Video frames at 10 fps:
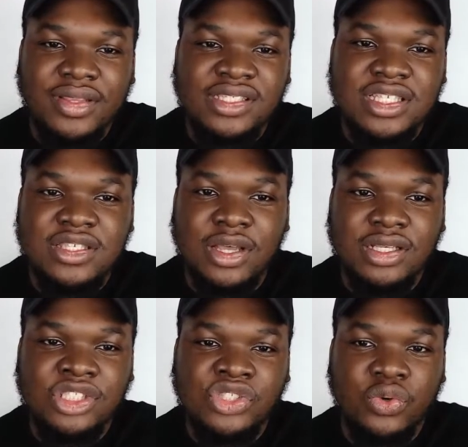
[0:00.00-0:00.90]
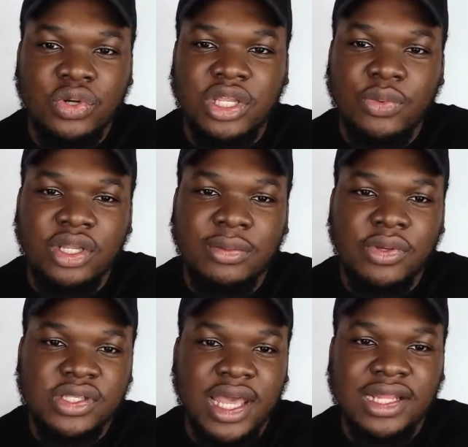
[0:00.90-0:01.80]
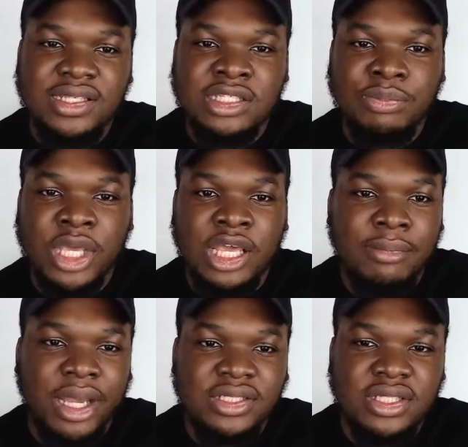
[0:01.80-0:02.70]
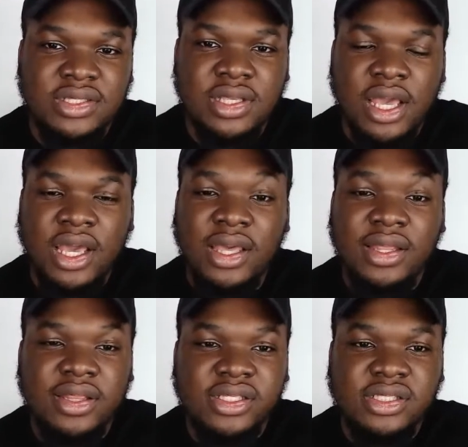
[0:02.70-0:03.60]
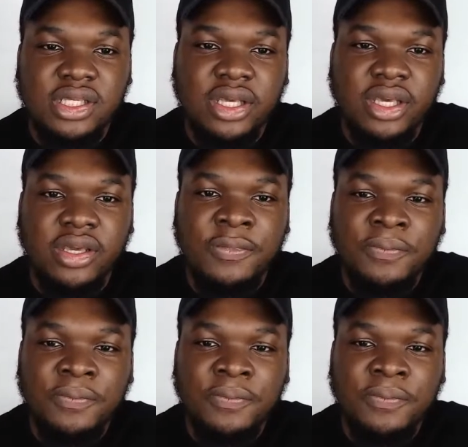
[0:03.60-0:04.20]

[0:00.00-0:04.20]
This is surely one of the most anticipated matches this year.